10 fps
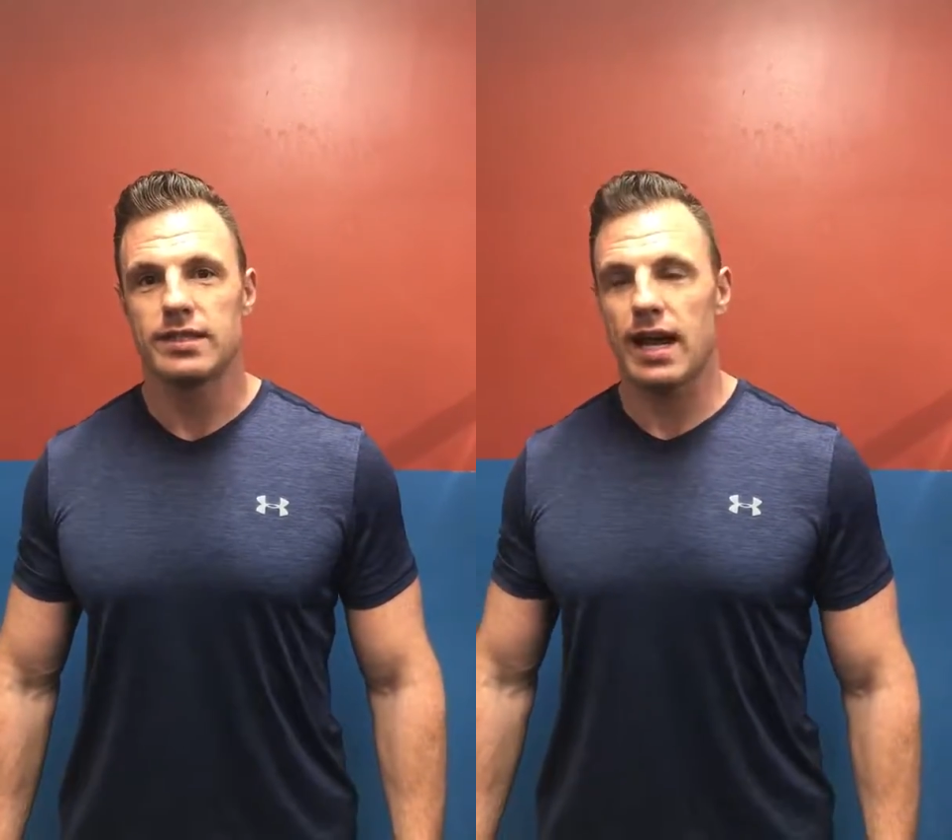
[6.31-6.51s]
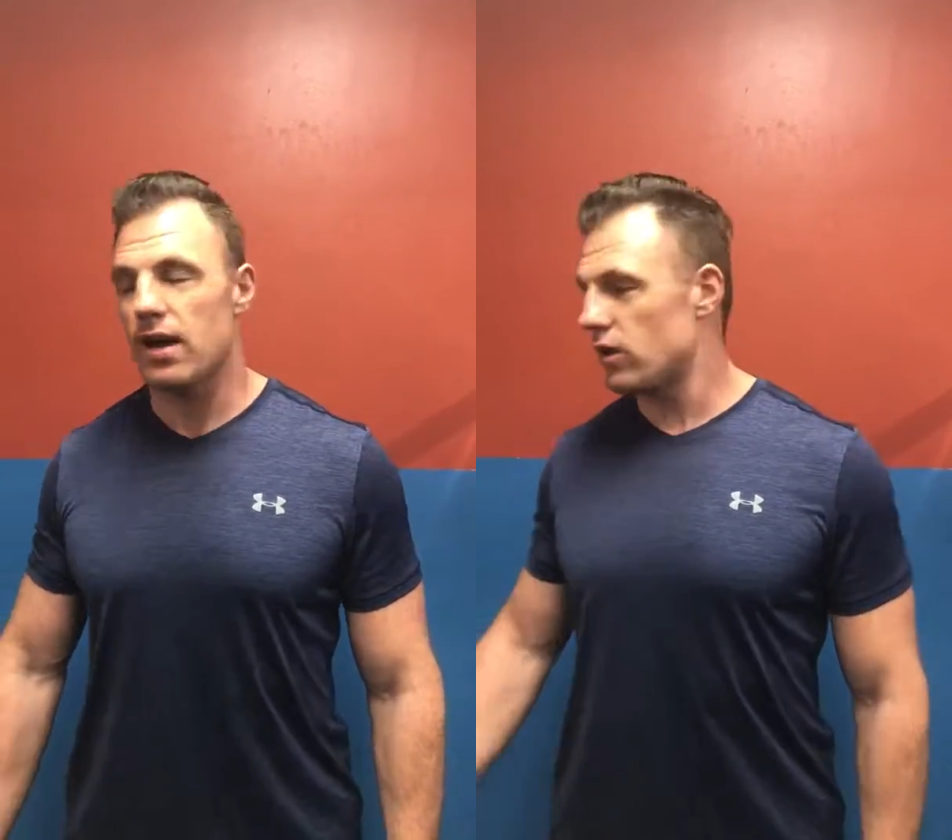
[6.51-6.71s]

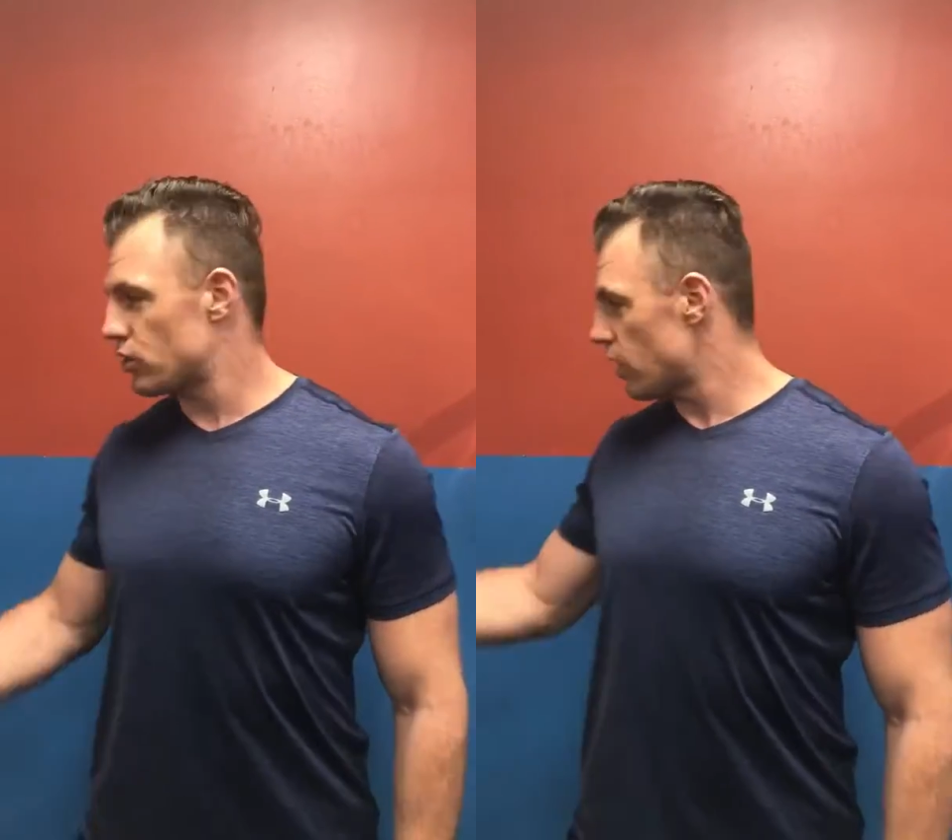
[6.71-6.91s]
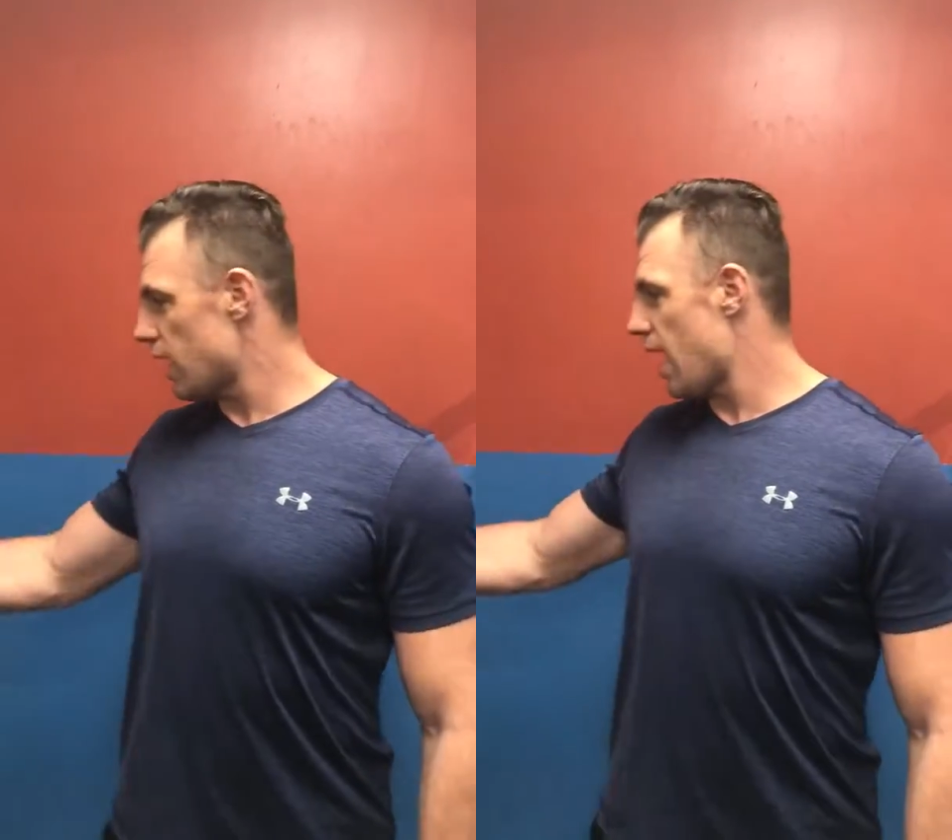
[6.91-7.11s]
Today I'm
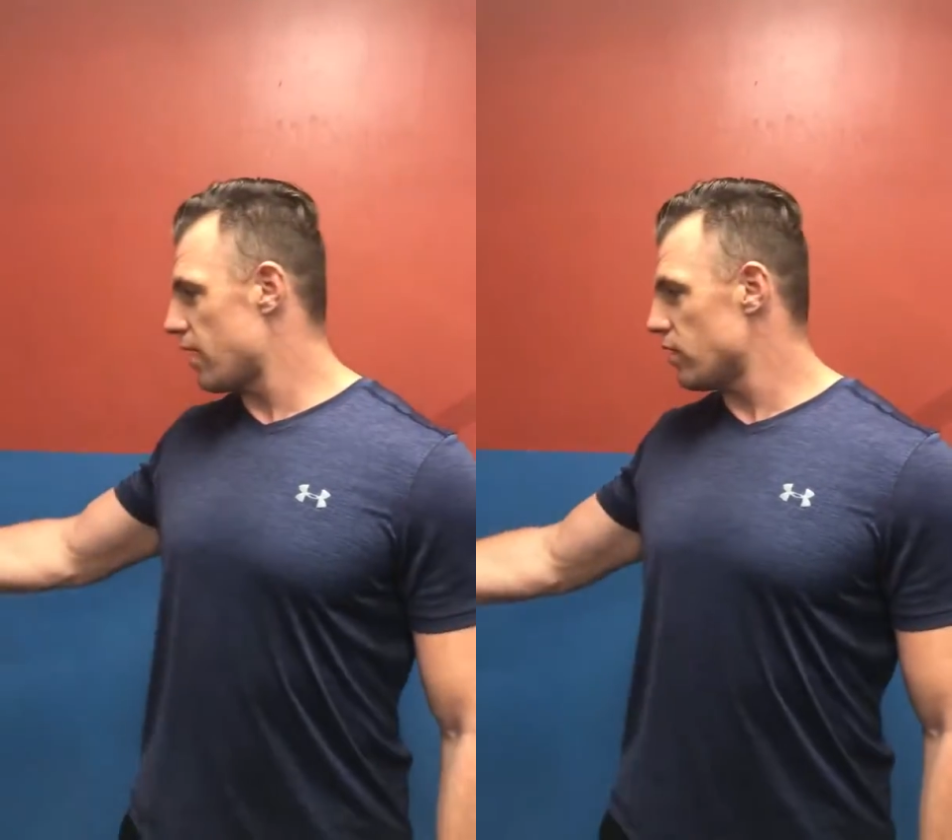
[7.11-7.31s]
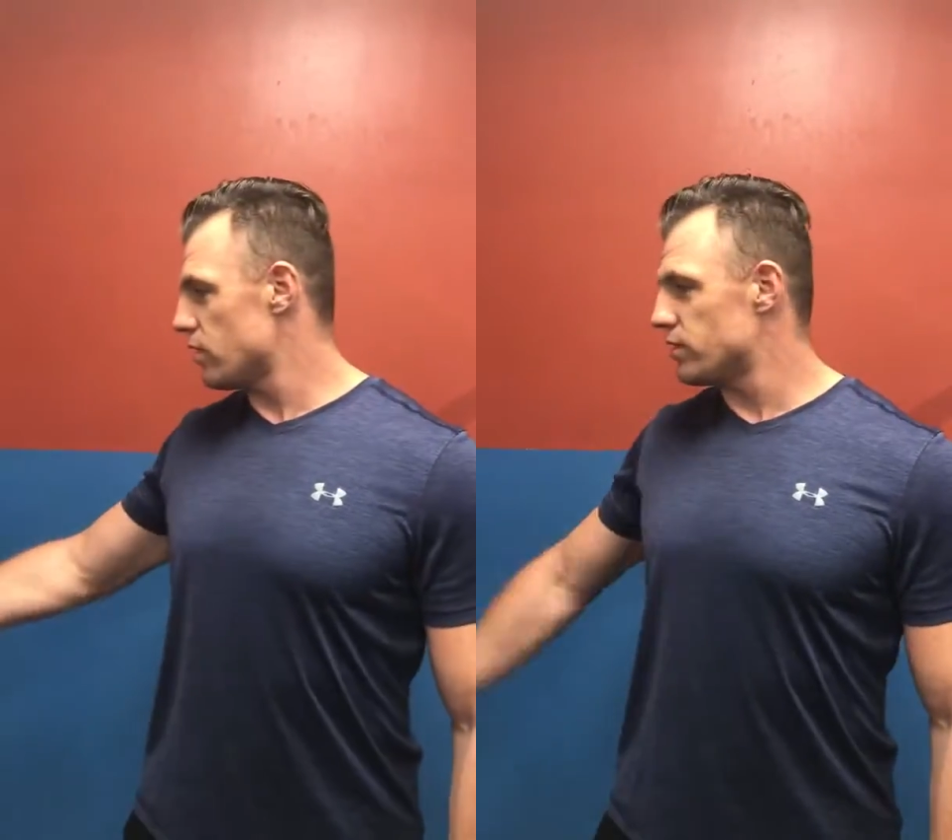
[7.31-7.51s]
going to show you
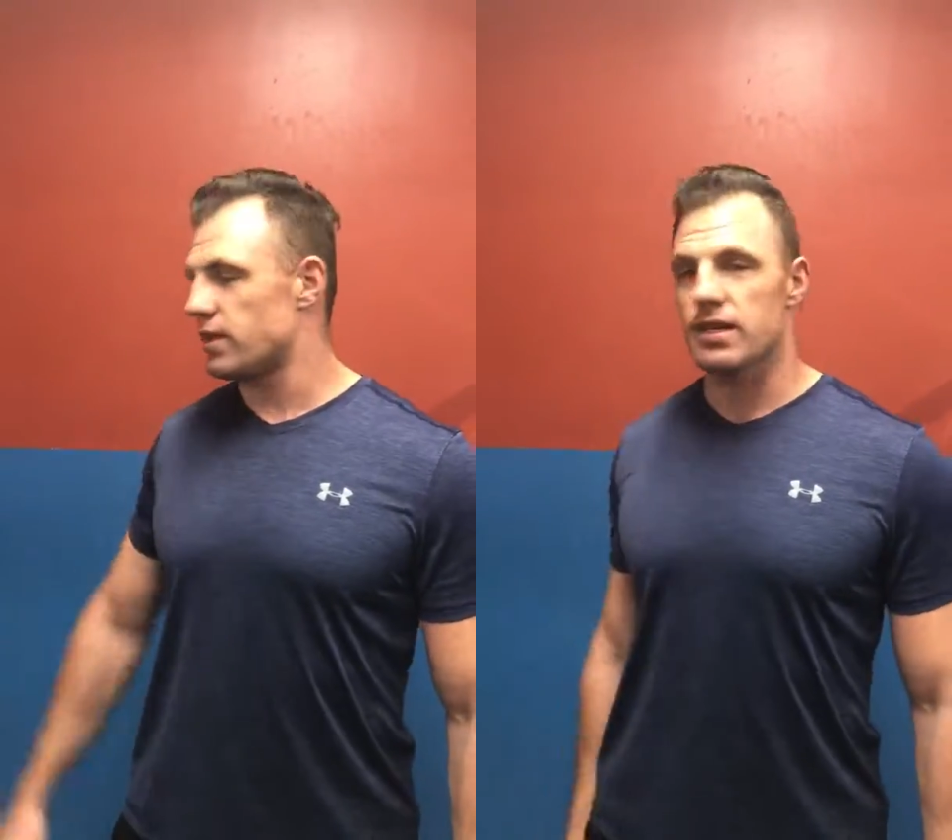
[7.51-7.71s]
how to use